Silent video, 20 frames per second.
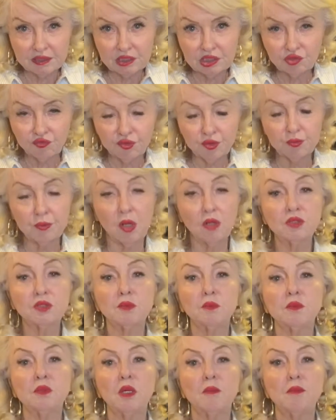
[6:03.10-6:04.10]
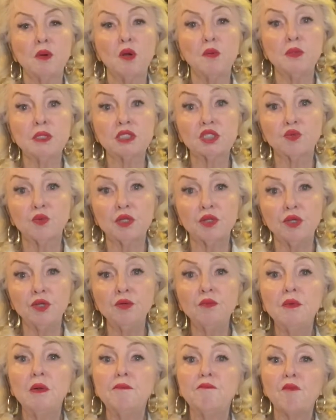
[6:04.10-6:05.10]
these few moments with
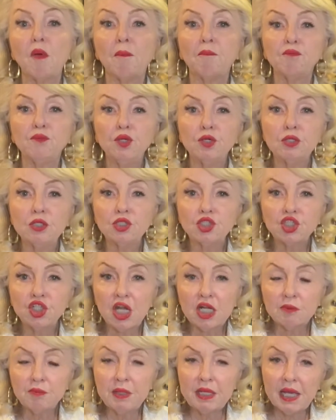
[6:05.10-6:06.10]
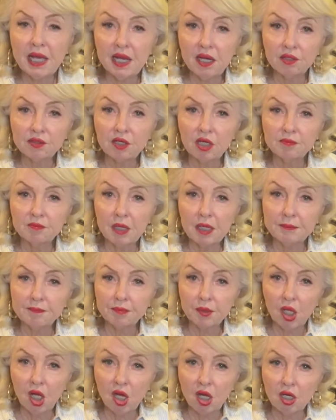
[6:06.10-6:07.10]
you. You can check me out on my
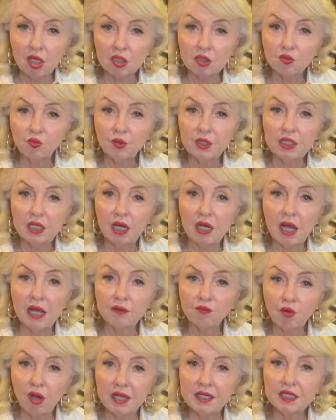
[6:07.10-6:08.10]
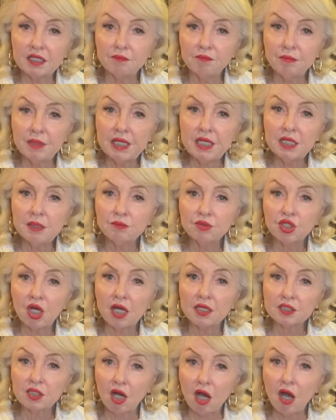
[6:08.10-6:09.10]
blog. I write at
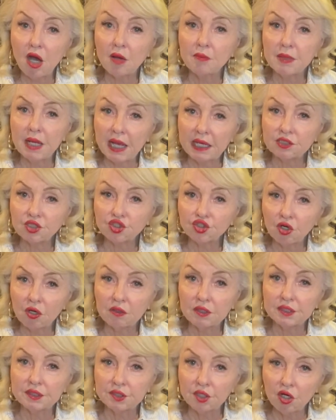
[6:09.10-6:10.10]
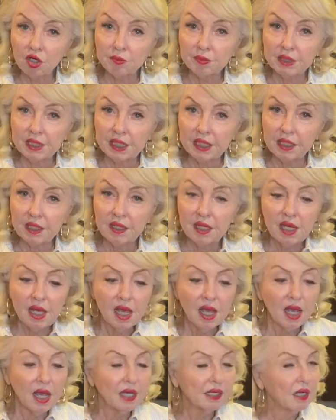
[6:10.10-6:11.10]
medium.com at Charlotte Narbonne.
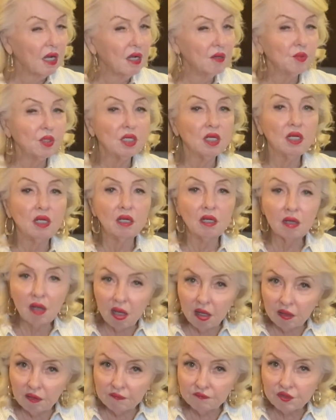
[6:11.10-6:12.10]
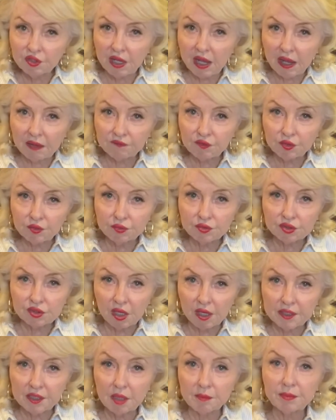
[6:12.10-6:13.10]
And I would love to have you
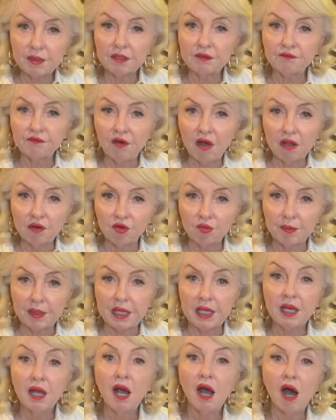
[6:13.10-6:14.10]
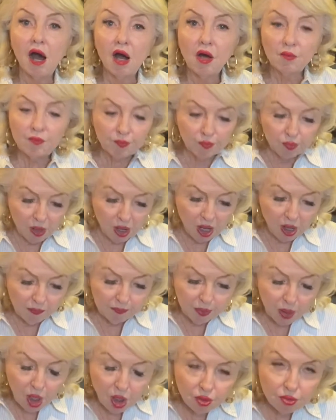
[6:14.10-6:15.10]
sign up and follow me.
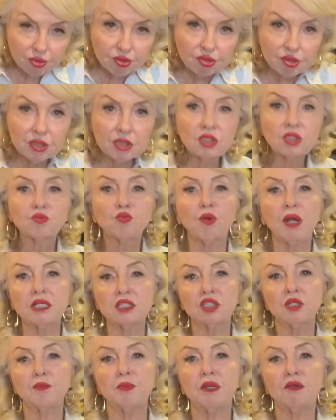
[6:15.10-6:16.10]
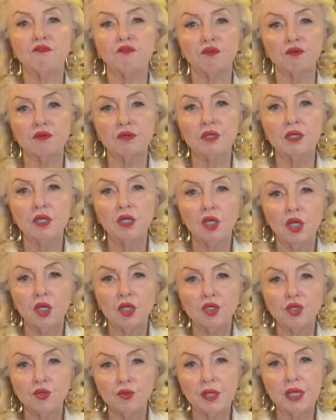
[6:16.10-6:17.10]
I'll post this recipe for
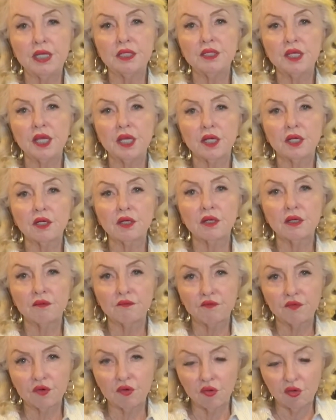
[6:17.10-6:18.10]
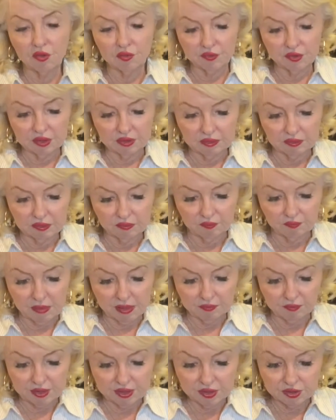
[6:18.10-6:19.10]
you in here and for all my
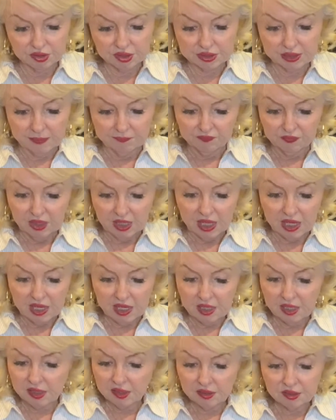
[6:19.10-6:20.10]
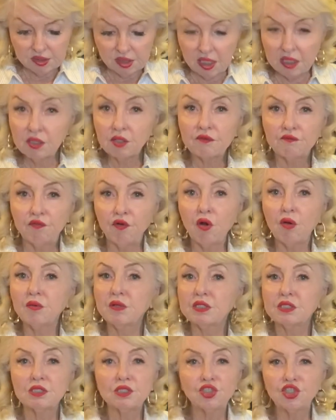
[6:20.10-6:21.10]
readers. And I look
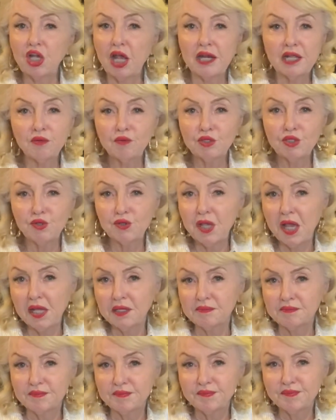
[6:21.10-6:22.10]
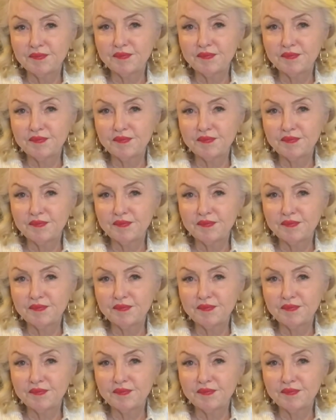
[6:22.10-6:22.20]
forward to chatting with you again.